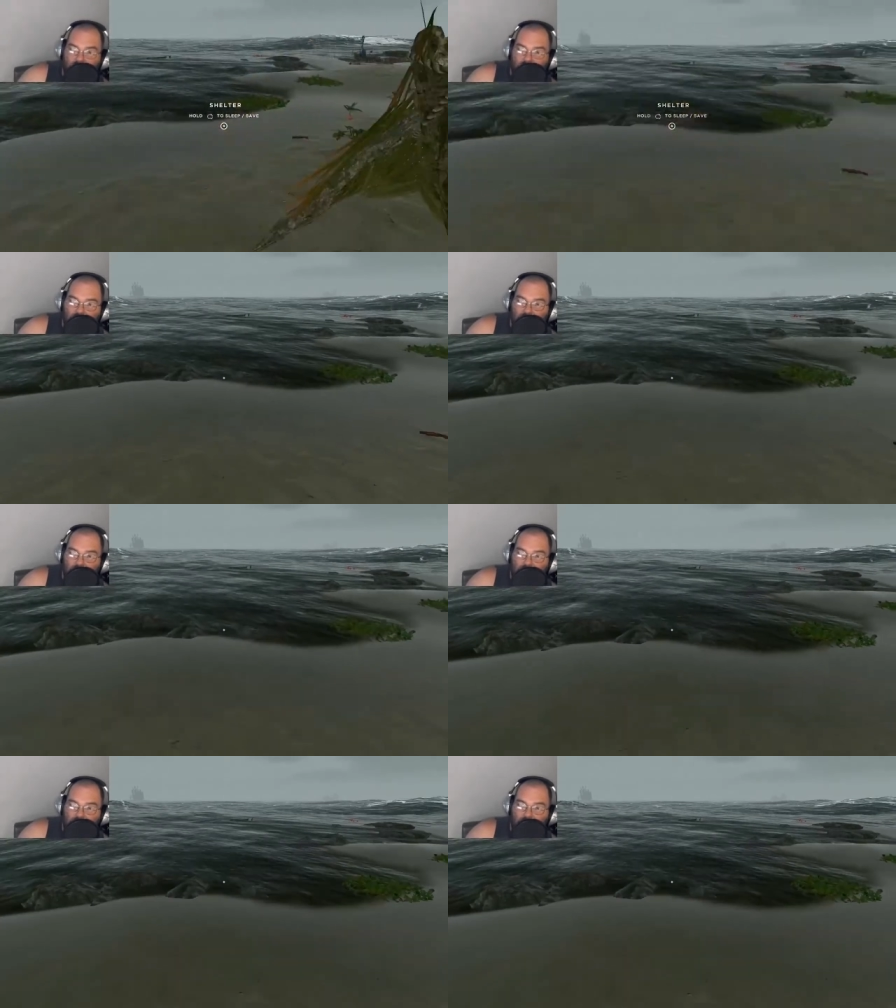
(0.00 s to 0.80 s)
that
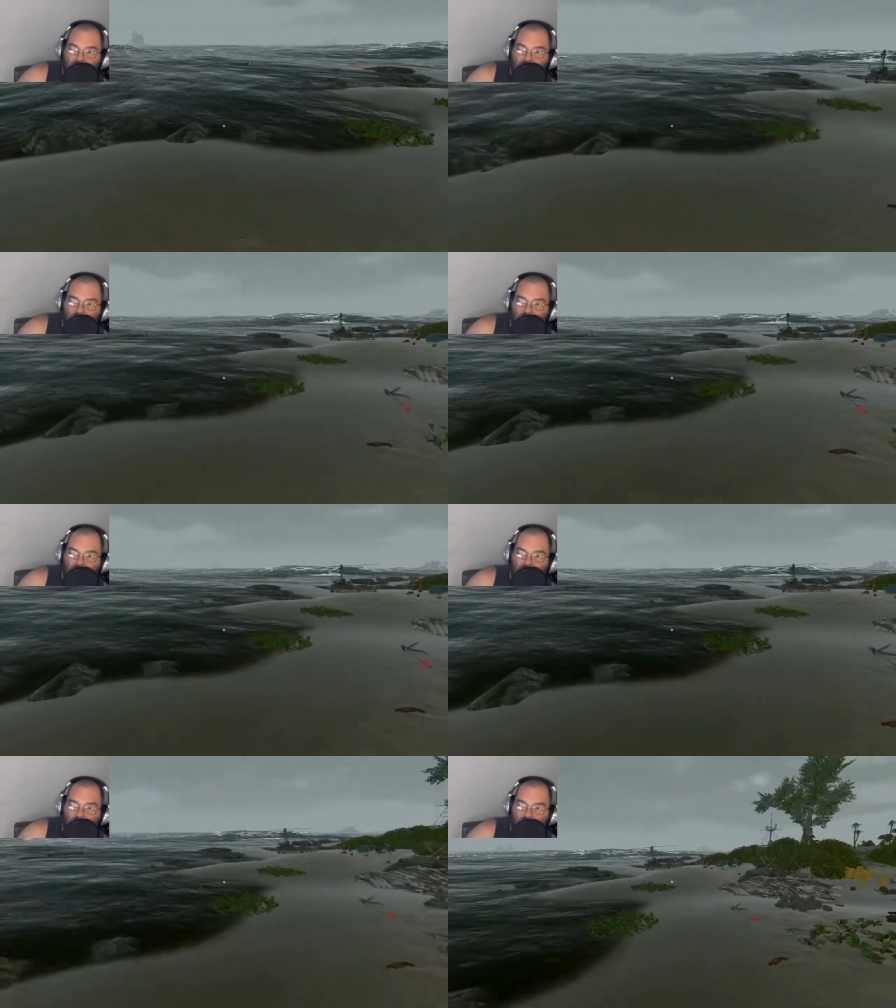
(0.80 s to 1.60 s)

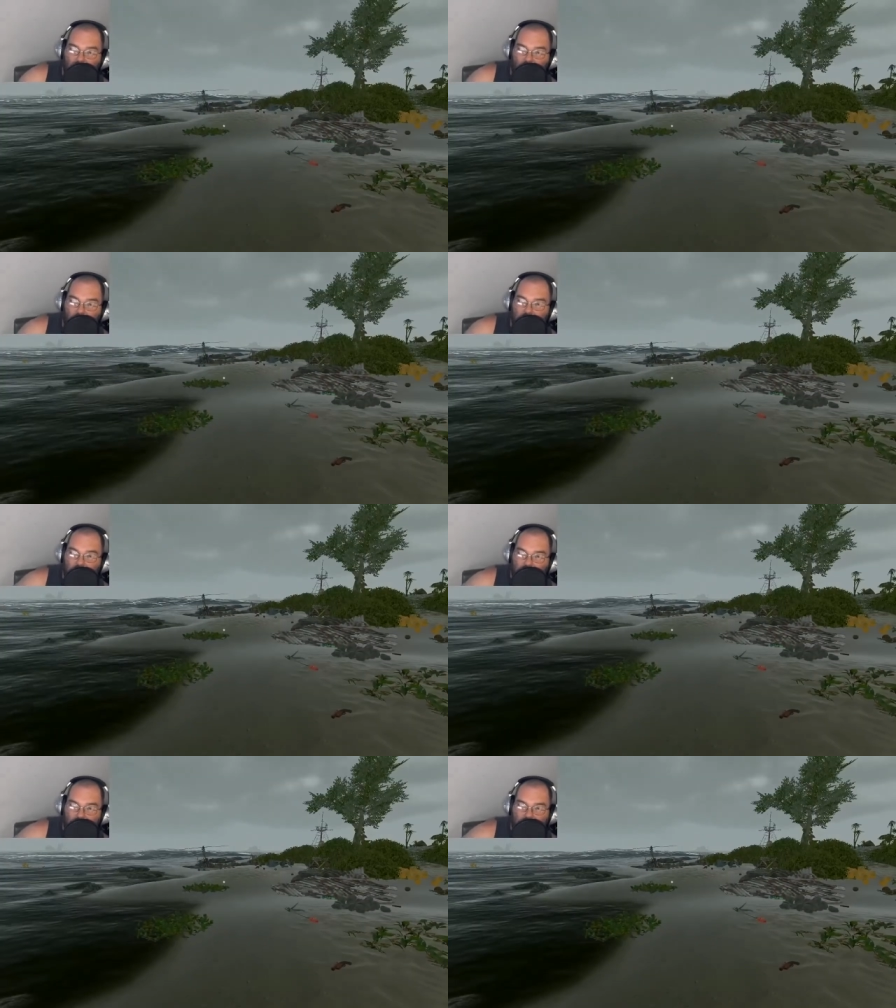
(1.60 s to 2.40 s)
I normally
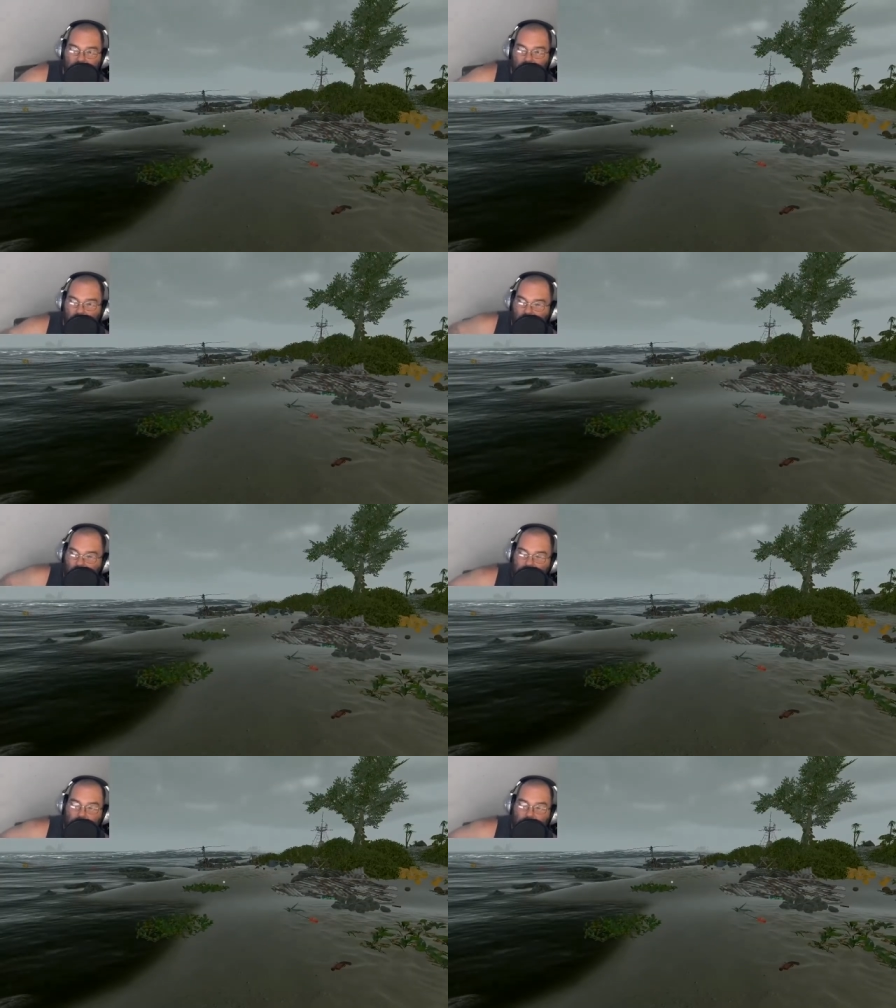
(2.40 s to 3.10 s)
spend the, the week